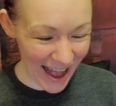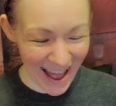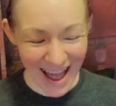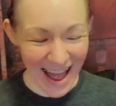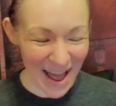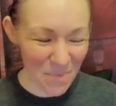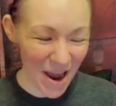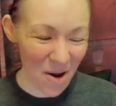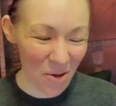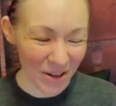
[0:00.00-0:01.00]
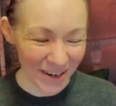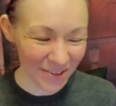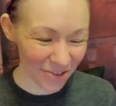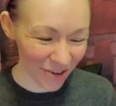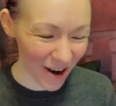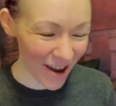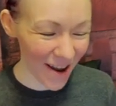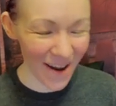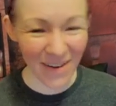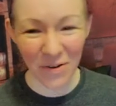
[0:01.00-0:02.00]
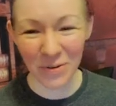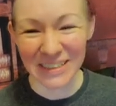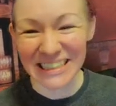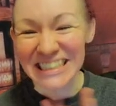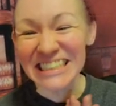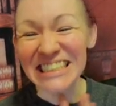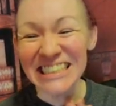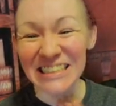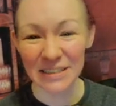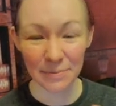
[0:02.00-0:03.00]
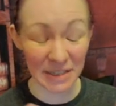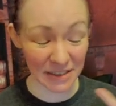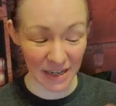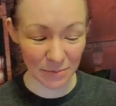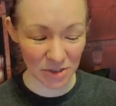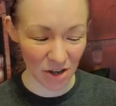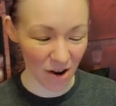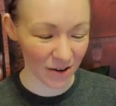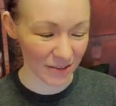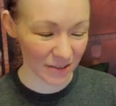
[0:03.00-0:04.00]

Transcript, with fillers: Ah, my old intro! Eee. I mean, same song,